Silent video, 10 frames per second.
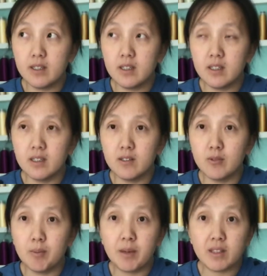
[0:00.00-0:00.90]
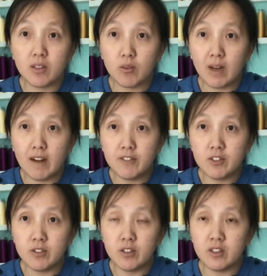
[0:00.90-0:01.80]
the crafter.